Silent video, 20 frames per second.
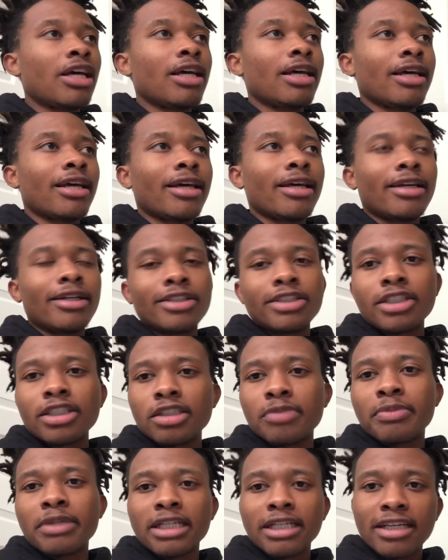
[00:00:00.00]
And she's
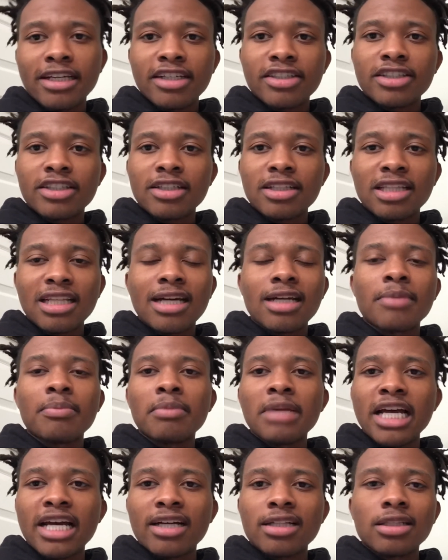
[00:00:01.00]
been catching a lot of
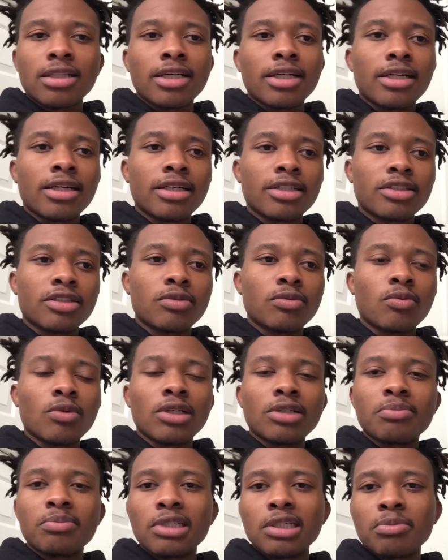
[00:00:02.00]
backlash
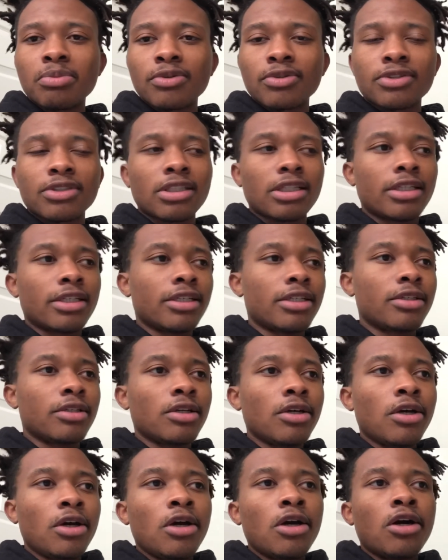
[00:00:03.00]
with people saying,
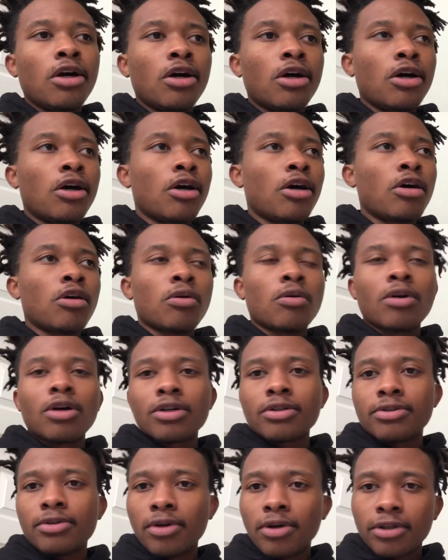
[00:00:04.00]
oh, her
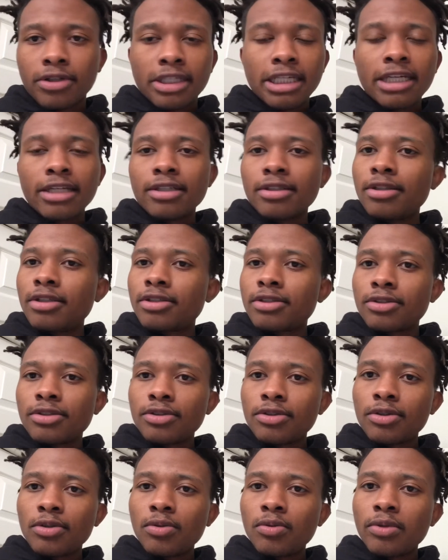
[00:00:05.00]
daughter can't listen
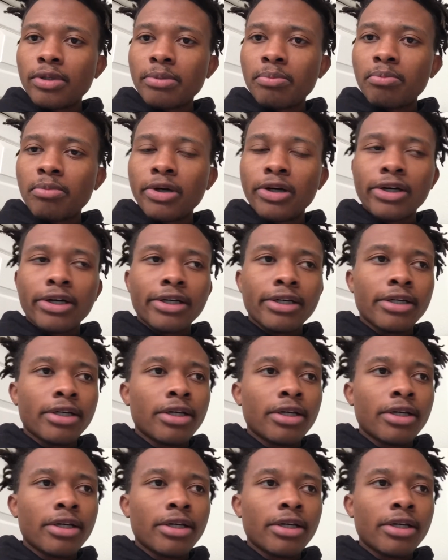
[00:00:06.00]
to it, but